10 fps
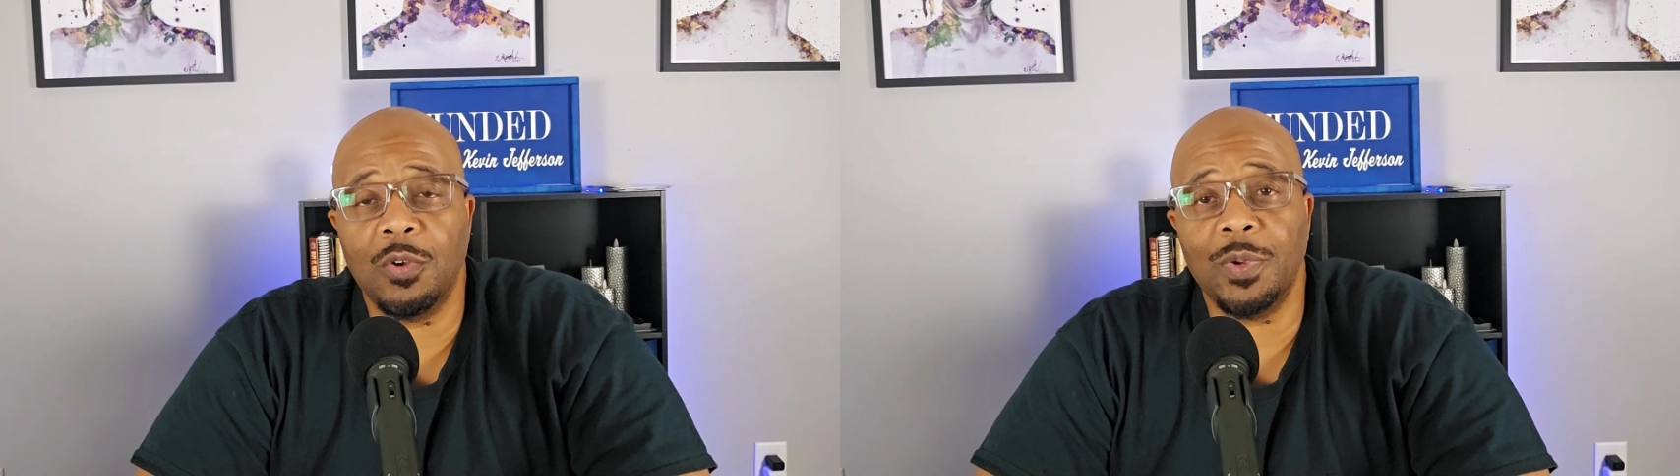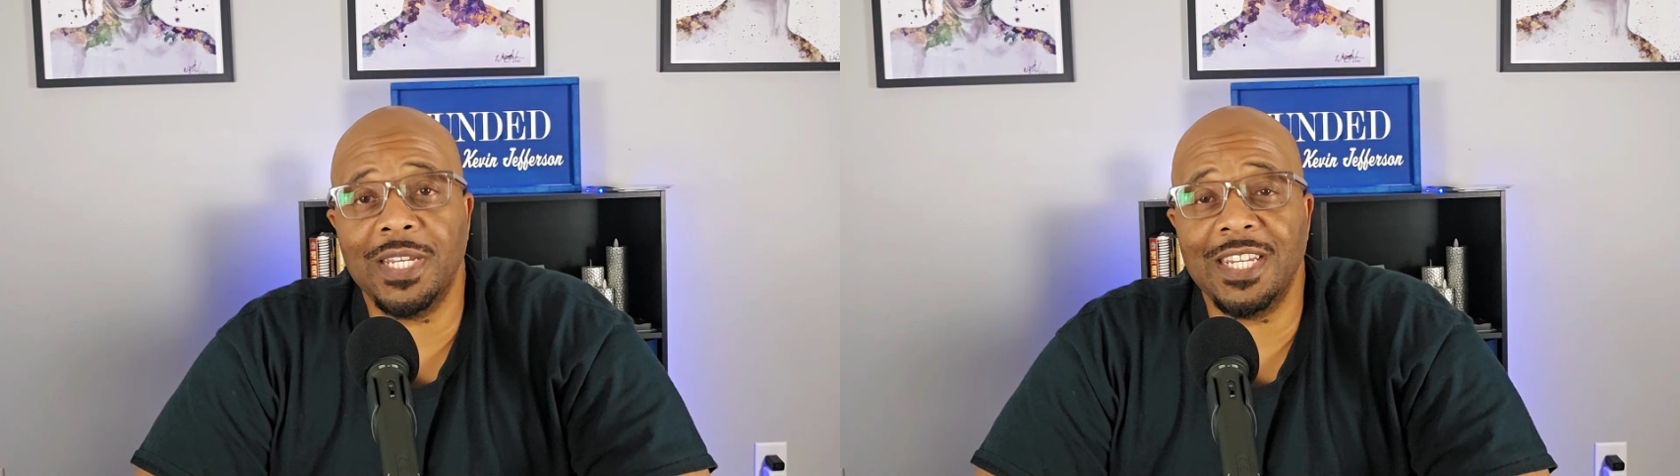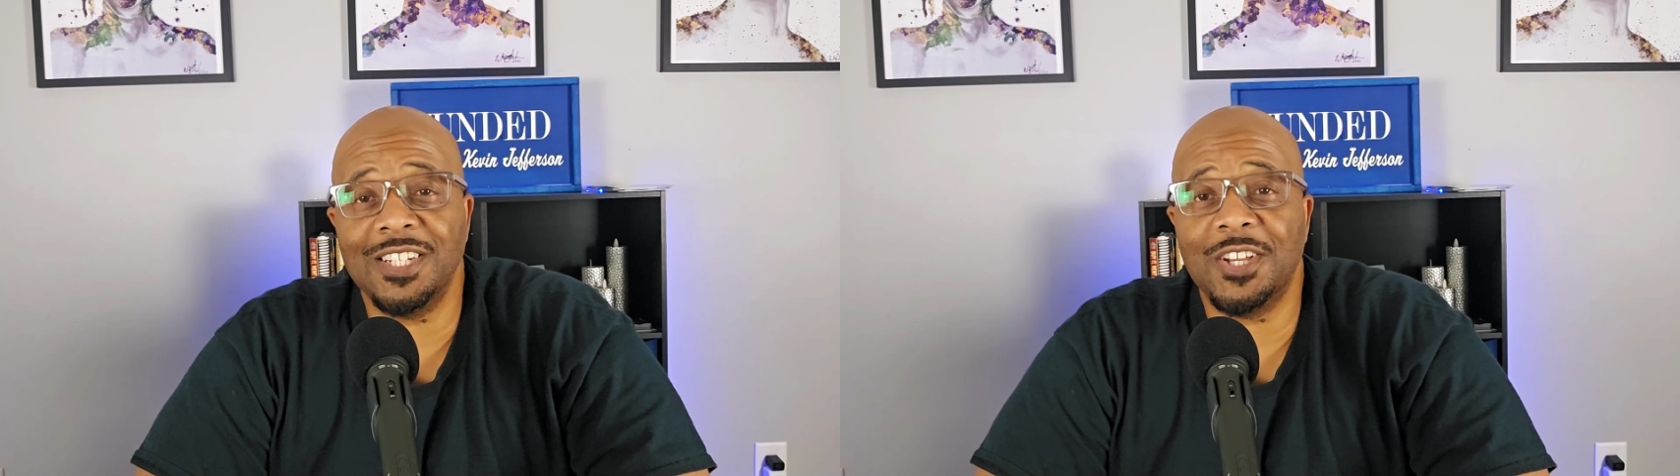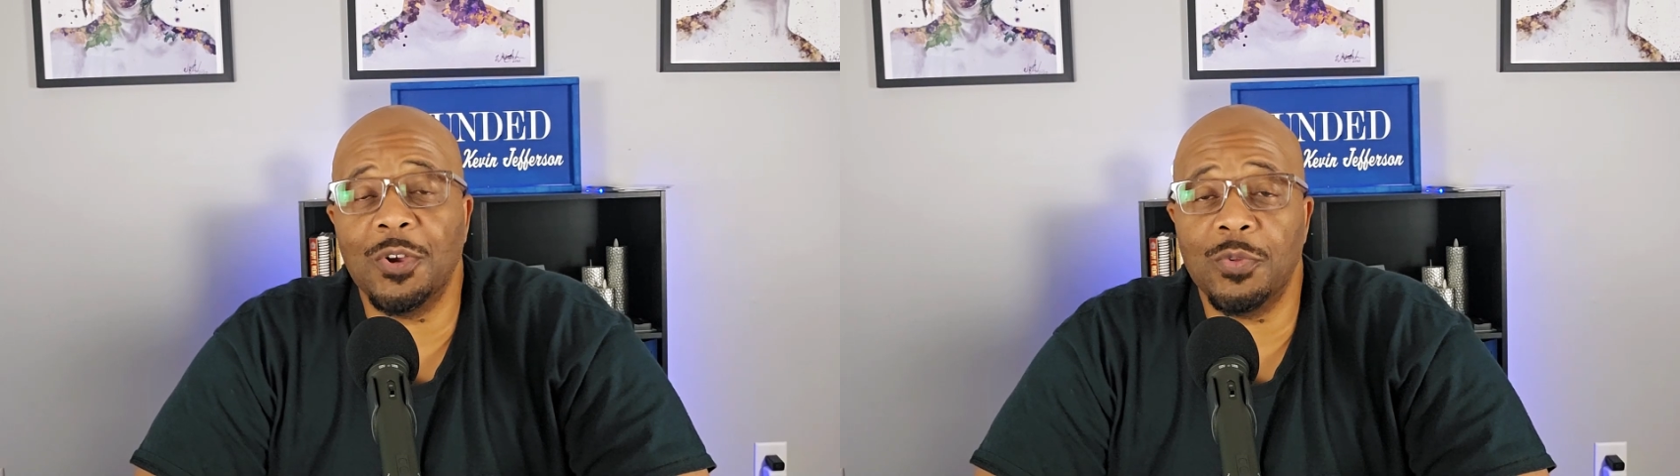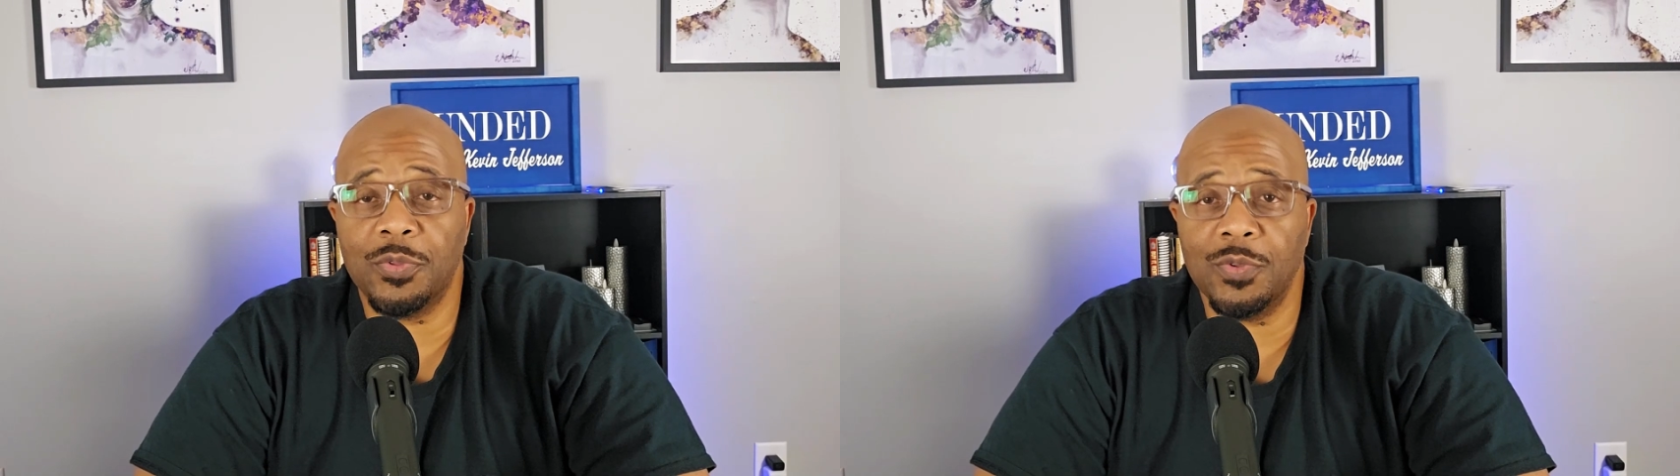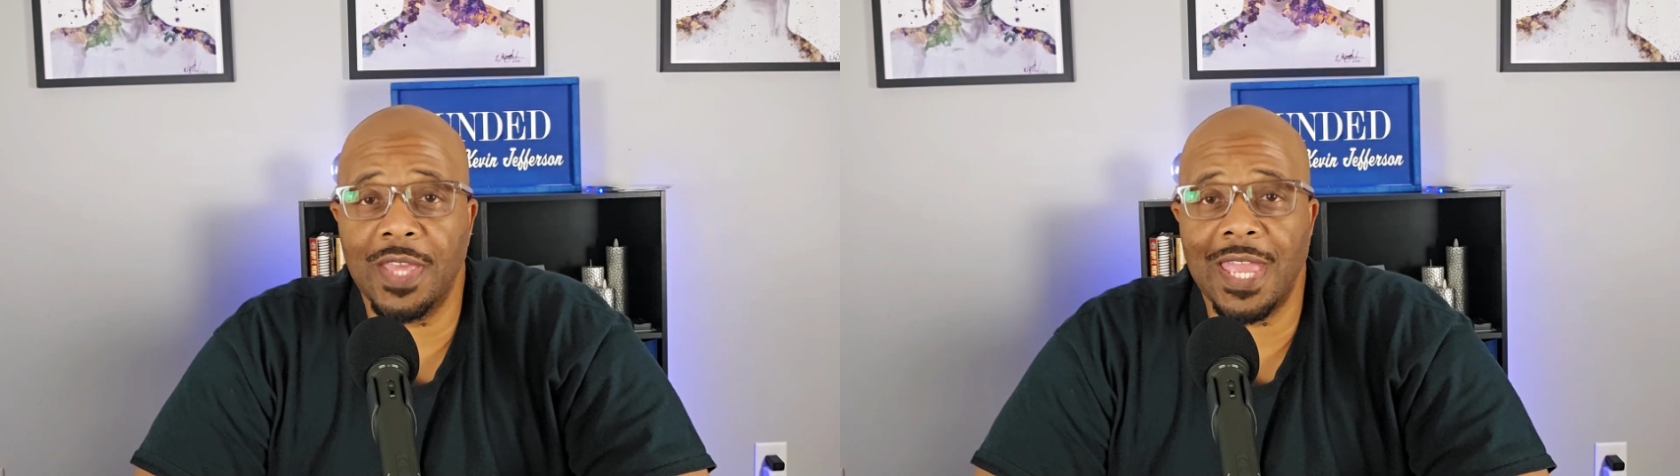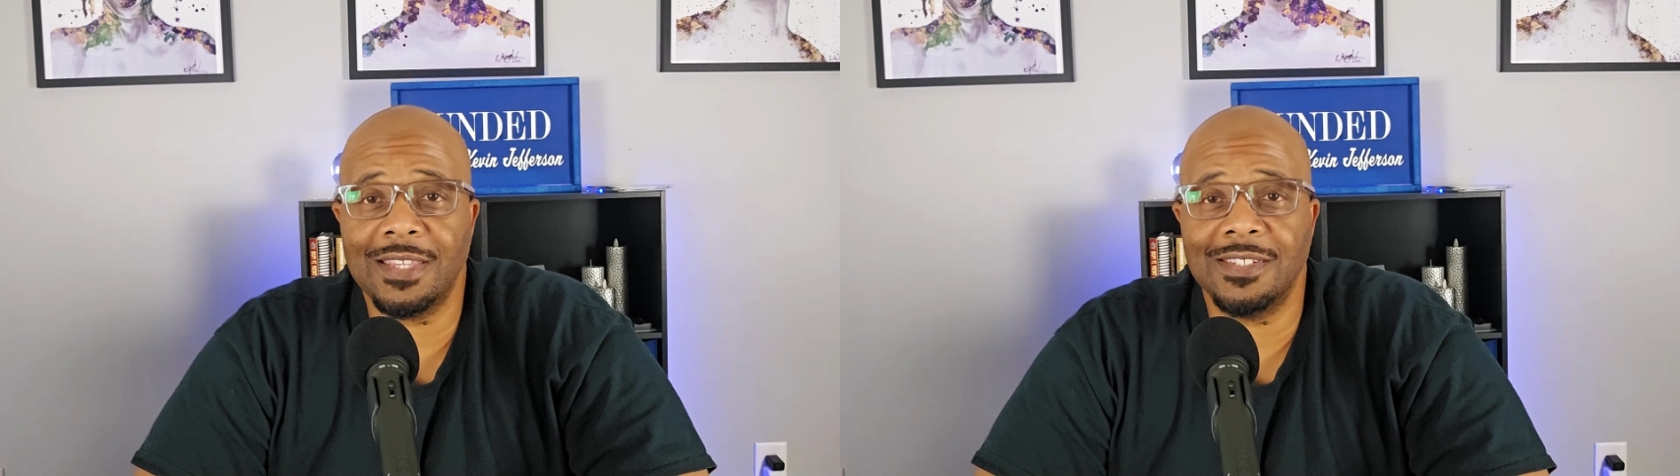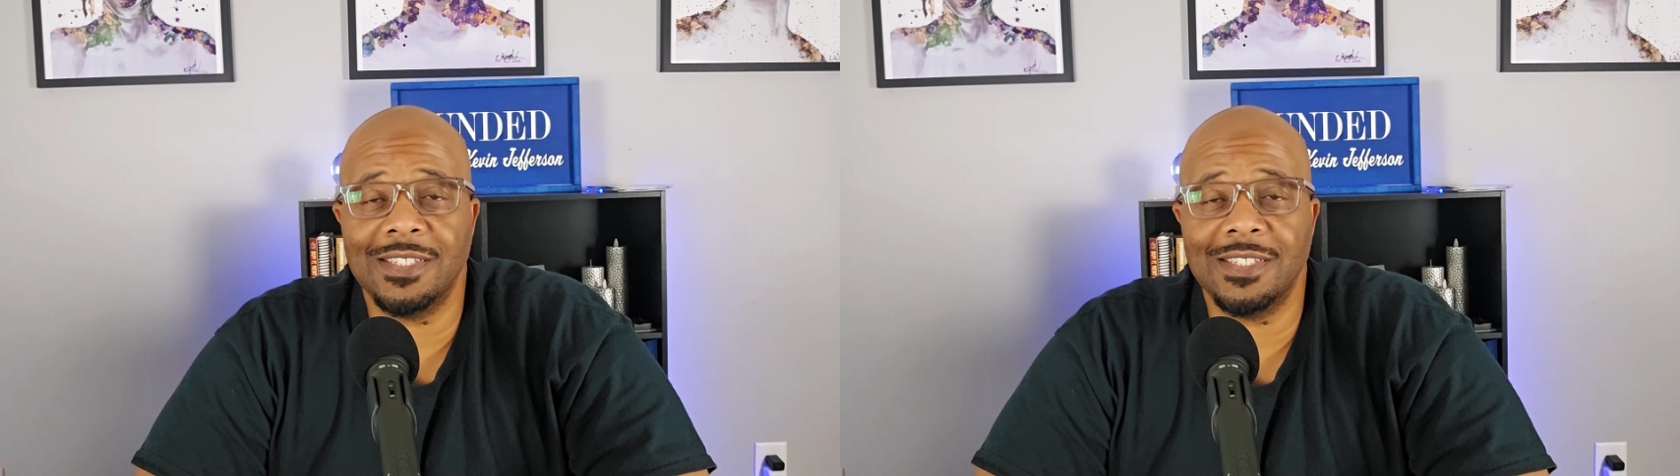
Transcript: and we need to go through that to